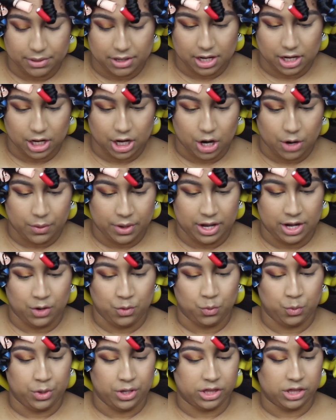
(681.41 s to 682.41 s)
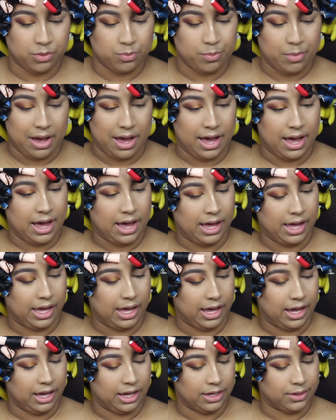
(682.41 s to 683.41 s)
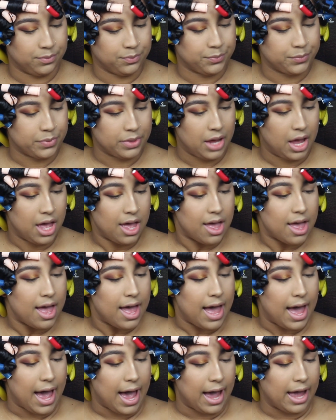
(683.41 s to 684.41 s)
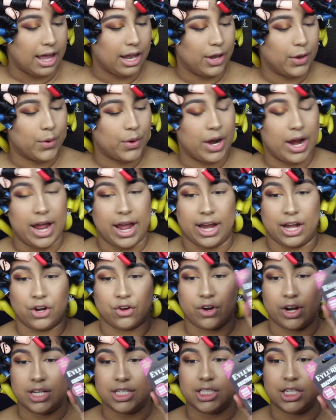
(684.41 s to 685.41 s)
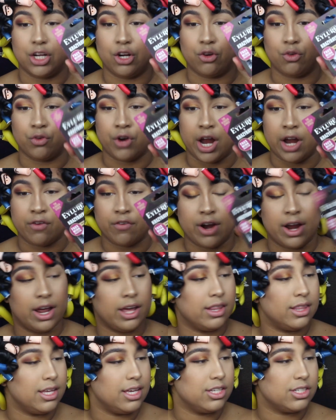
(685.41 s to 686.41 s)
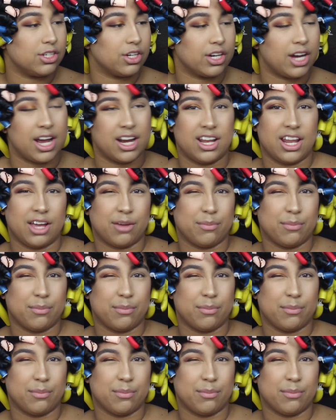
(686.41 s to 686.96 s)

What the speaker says: I'm going to go in with my Eyelure and Crazy Ray Ray. These are kind of